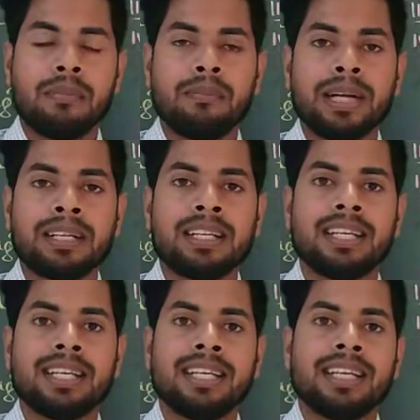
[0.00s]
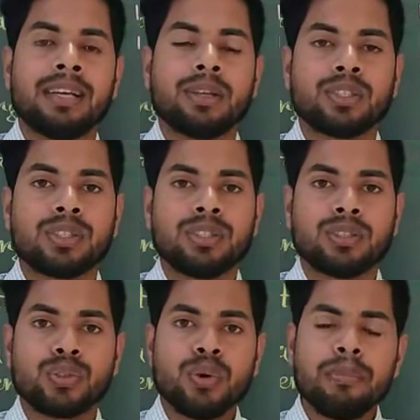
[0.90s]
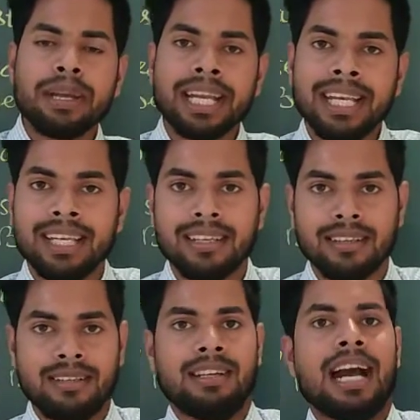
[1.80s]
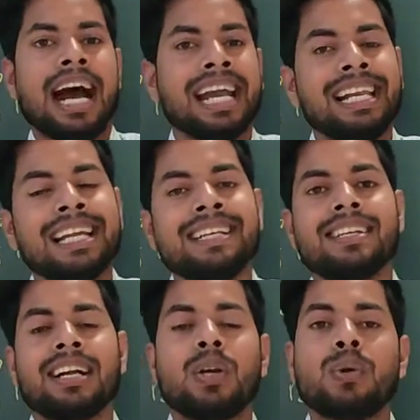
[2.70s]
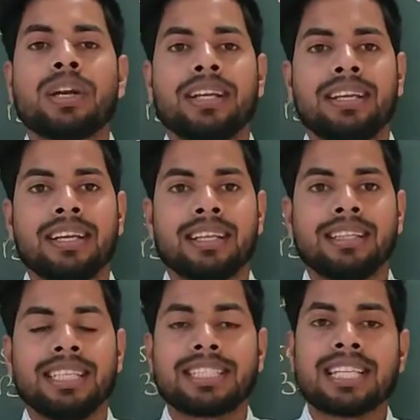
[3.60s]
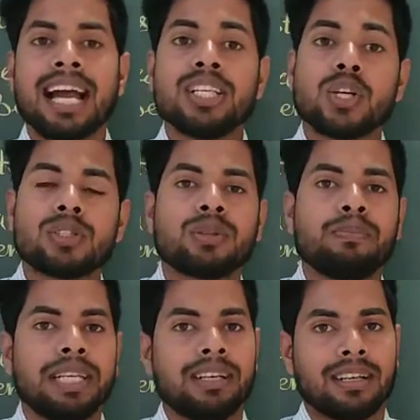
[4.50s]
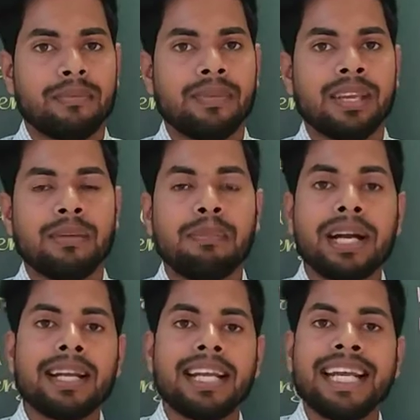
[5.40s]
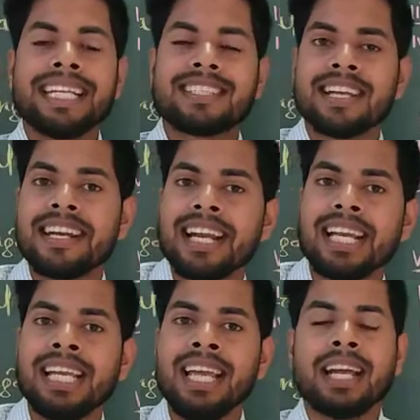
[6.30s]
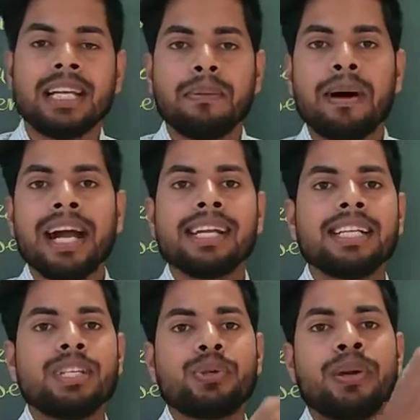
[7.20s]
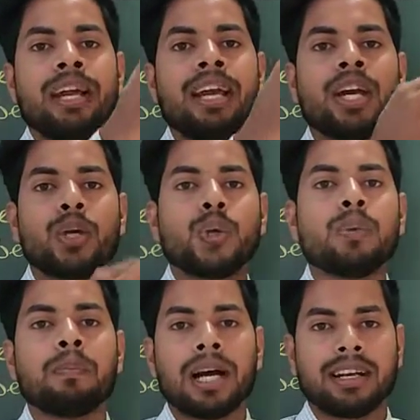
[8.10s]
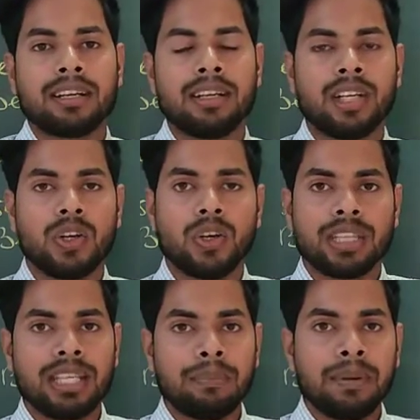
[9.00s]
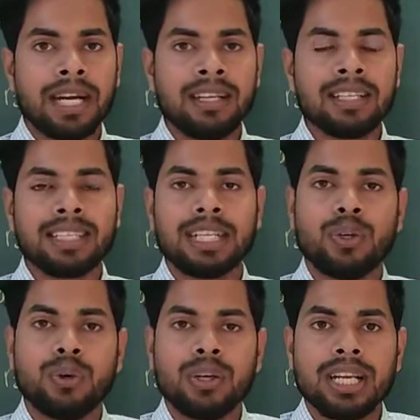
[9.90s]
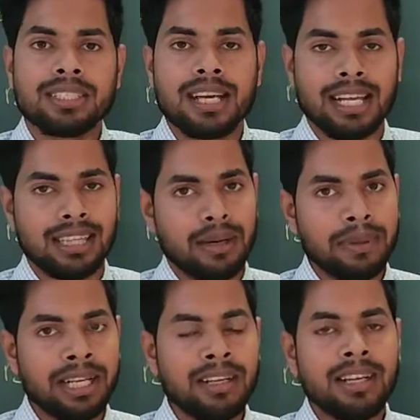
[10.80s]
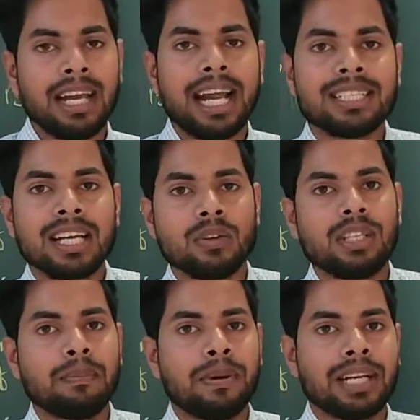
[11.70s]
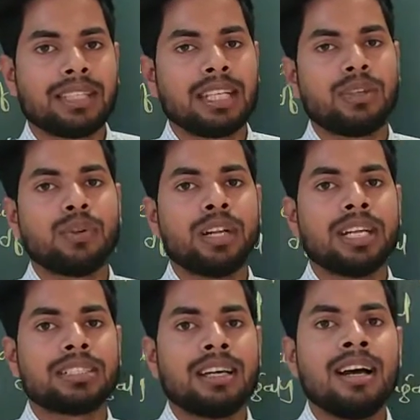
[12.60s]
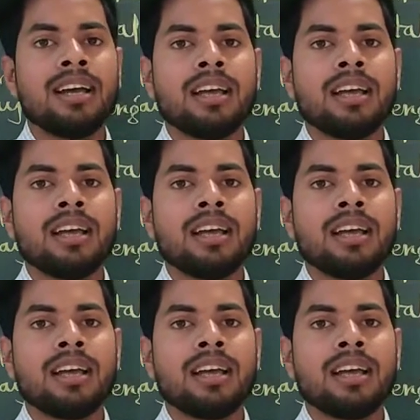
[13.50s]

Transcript: But so many islands are located here. Their size also bigger. But it generally divided into a two part. Northern part that known as the Andaman, and southern part that known as the